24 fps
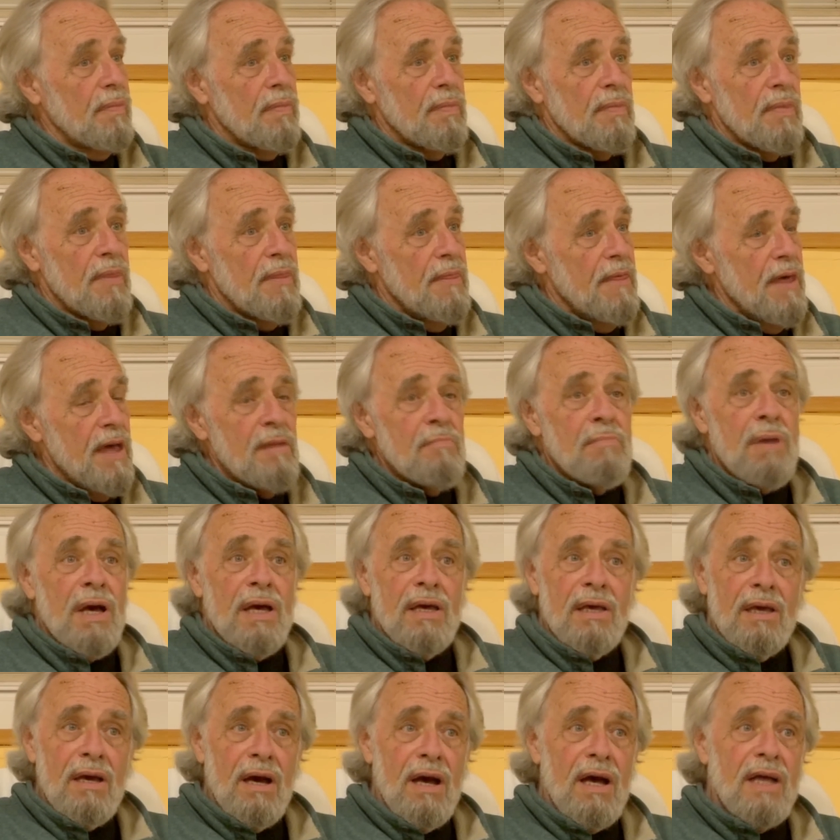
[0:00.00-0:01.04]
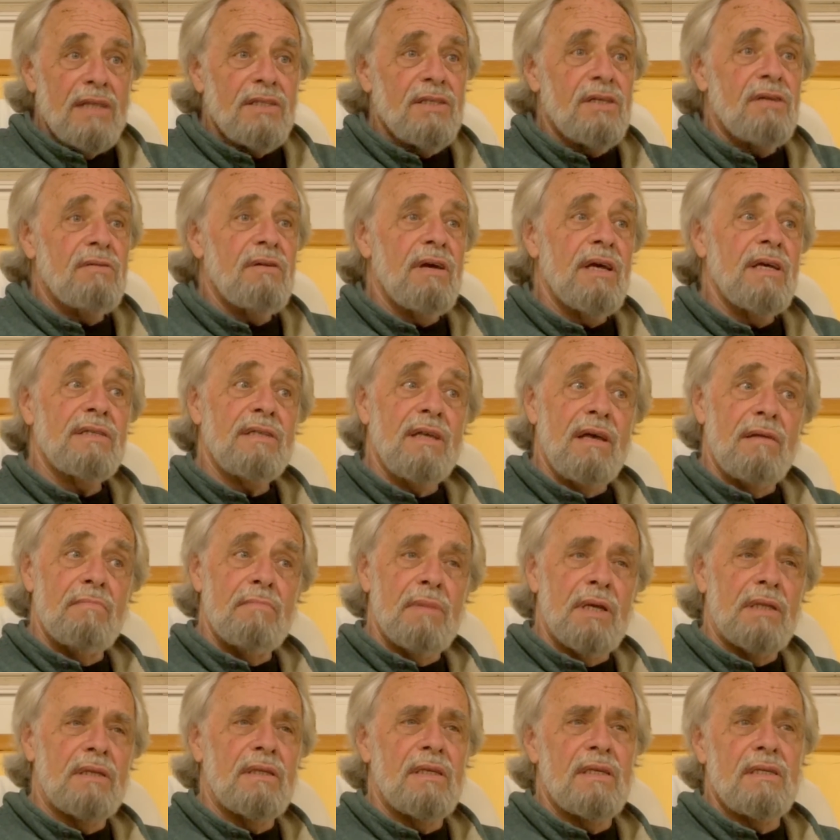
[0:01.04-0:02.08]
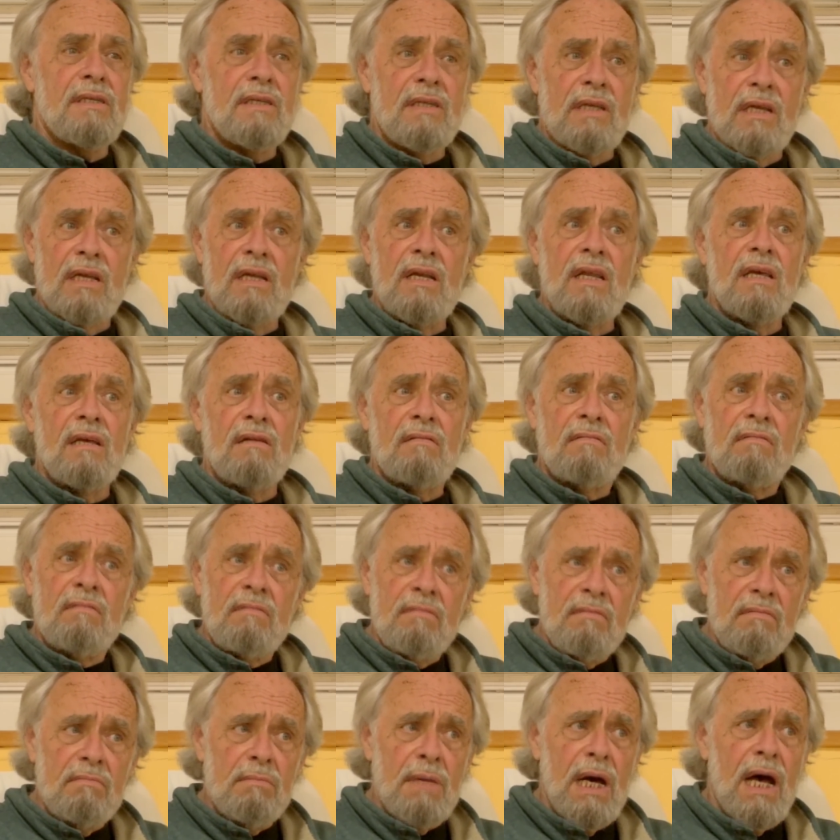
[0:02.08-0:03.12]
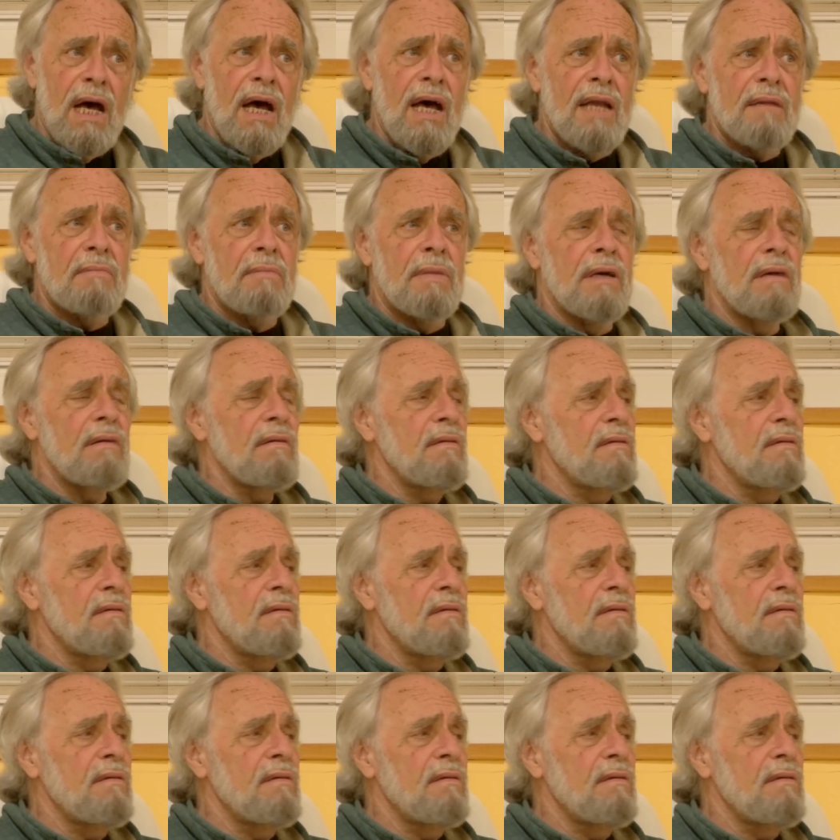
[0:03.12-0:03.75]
then by God's grace, I met this Indian Mahatma,